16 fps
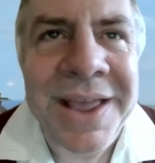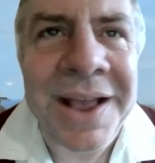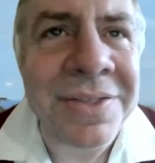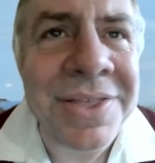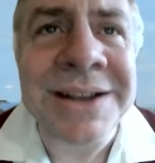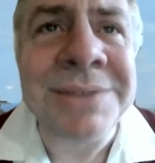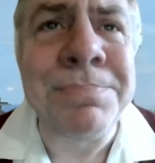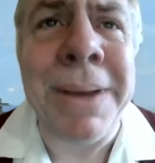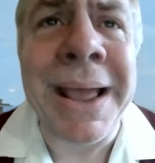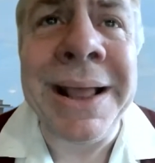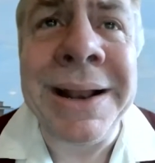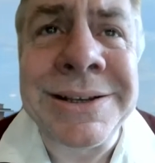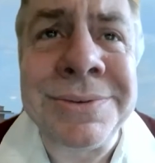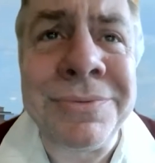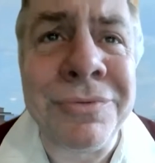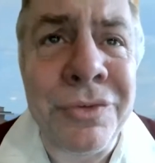Yeah, they're
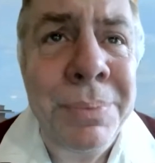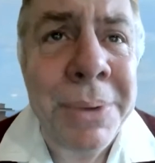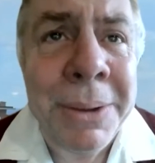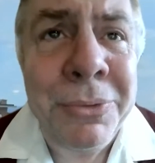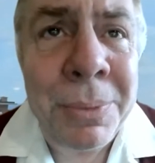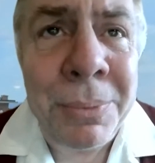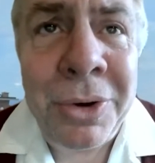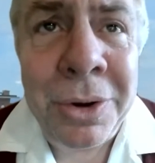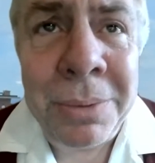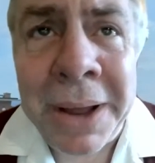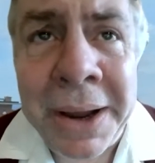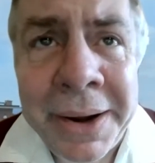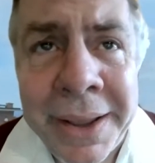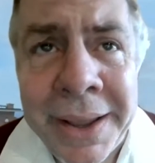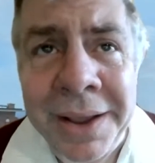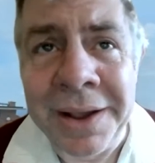begging to be able to borrow
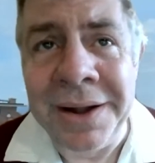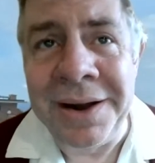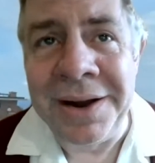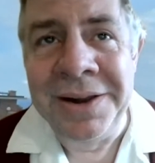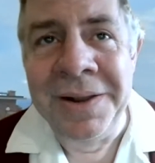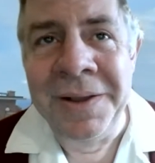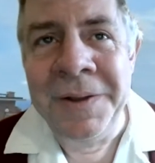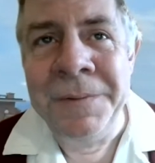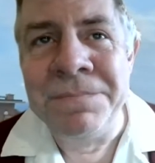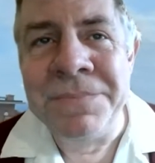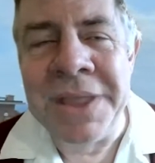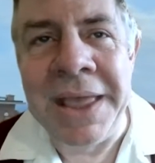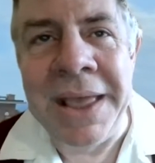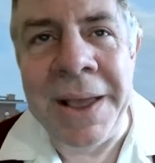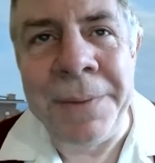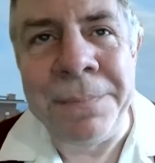money.
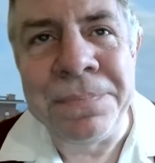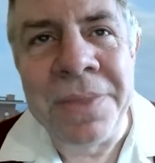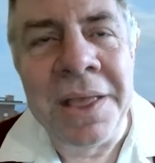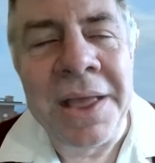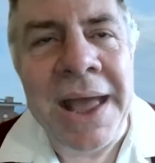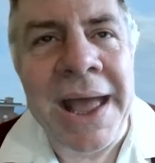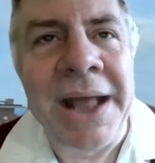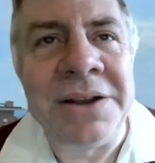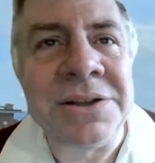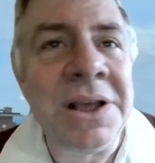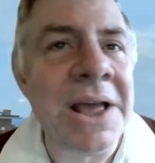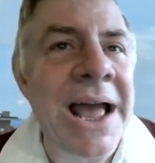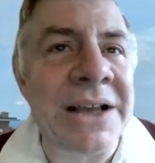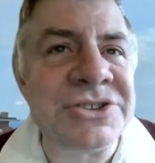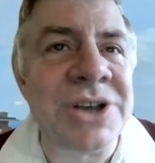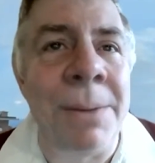Yeah. And
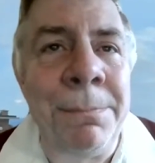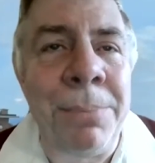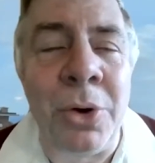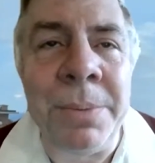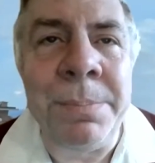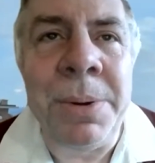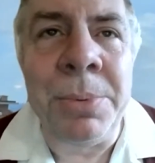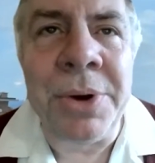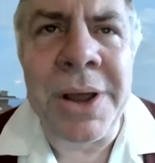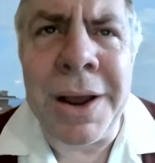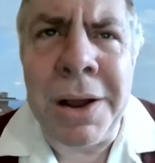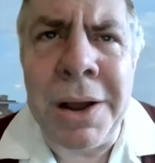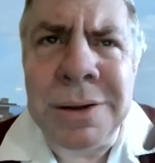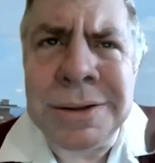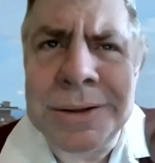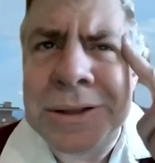at some point, people are
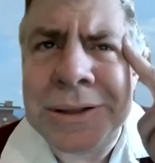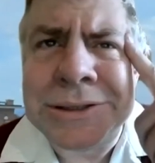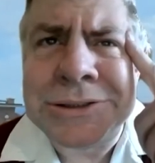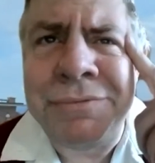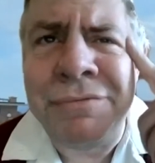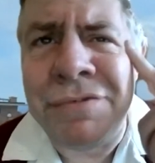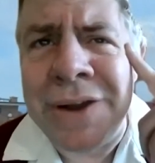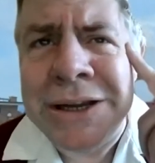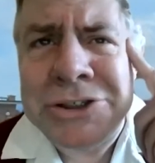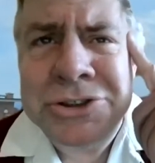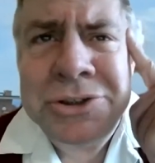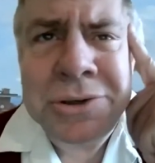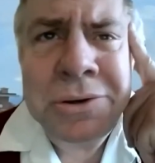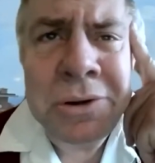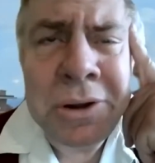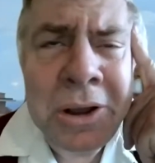going to go, there's
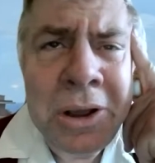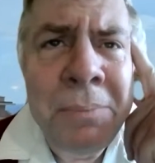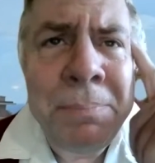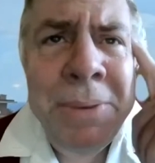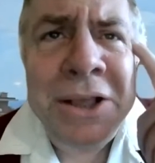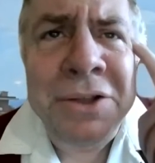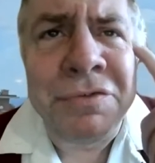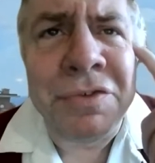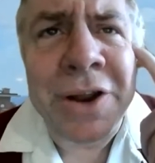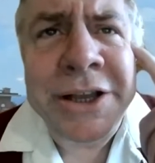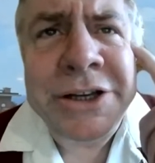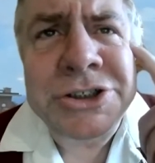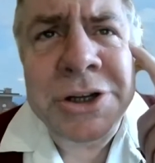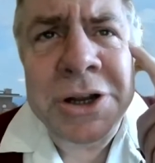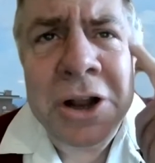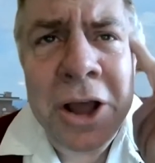inflation, big
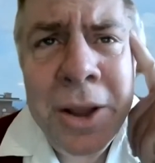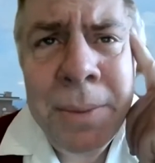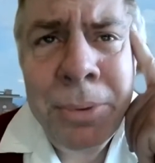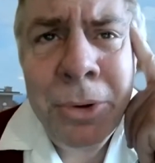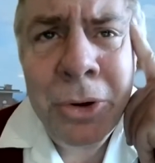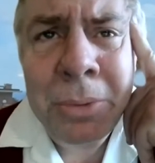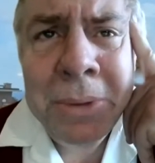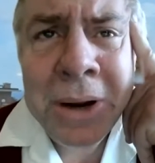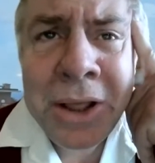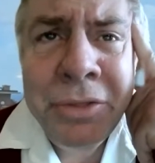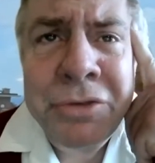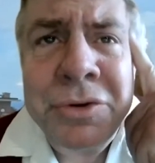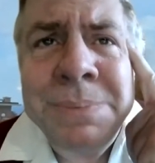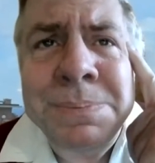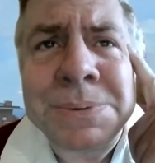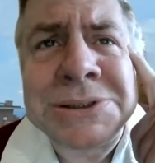inflation, and I can borrow money at
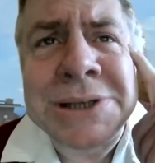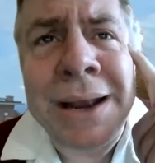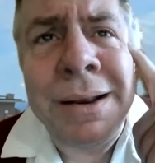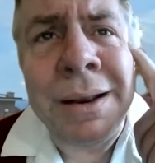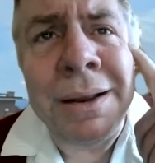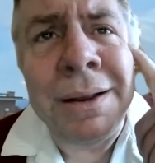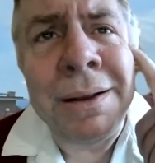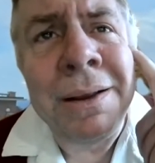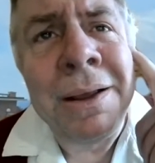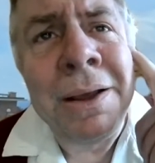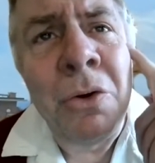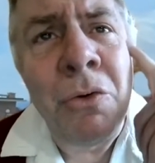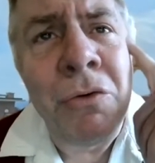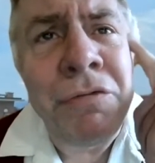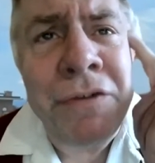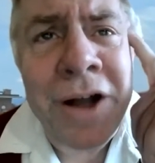3%
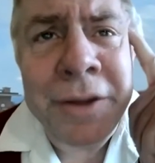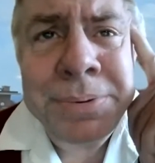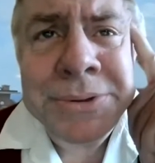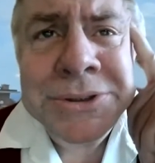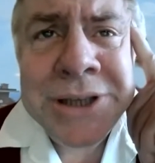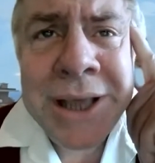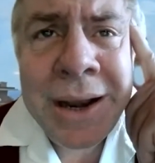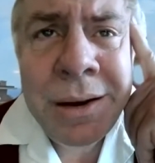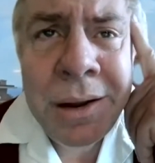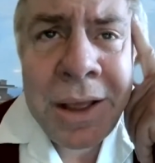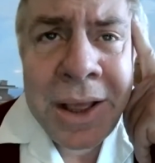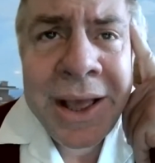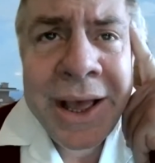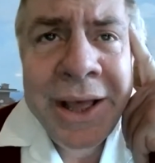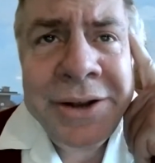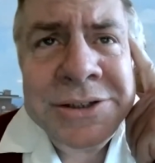or 5%,
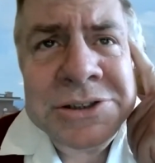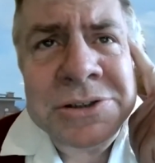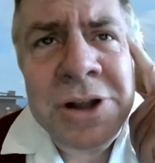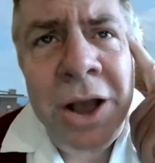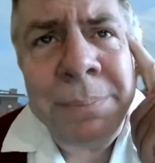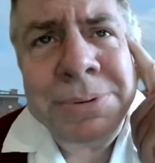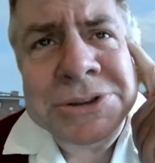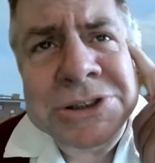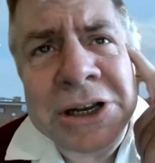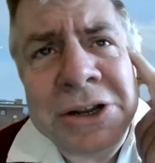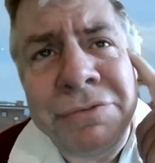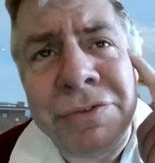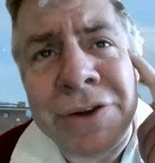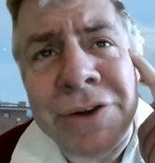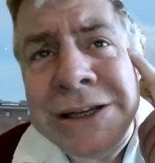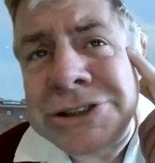and there's 9%
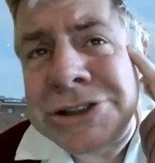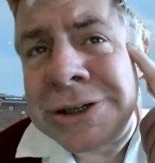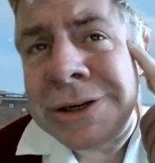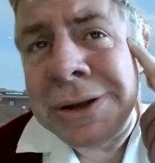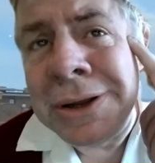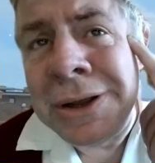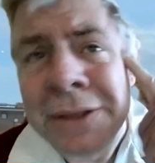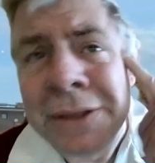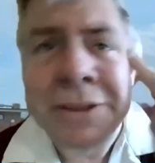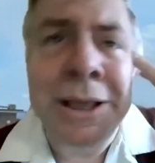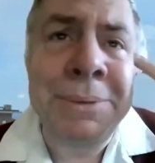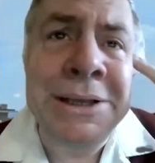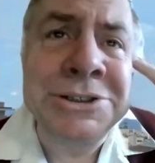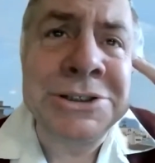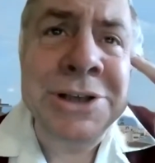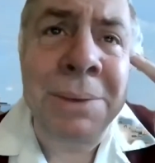inflation.
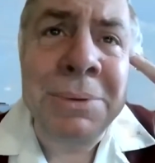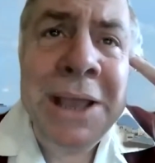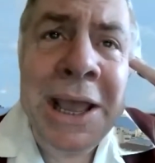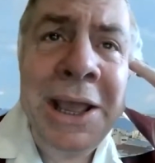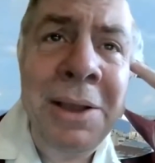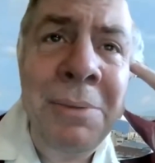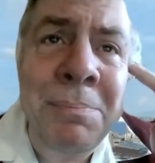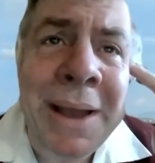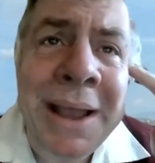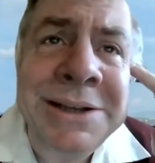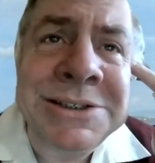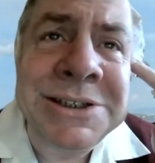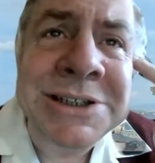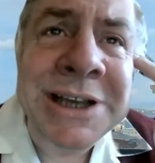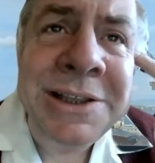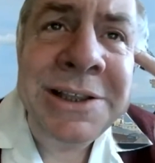That means I'm getting
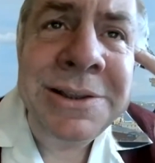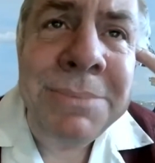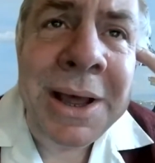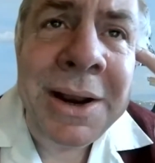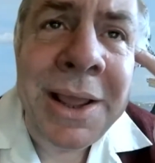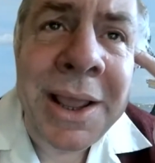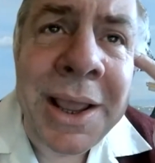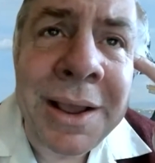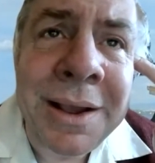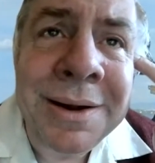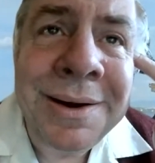paid to take the money.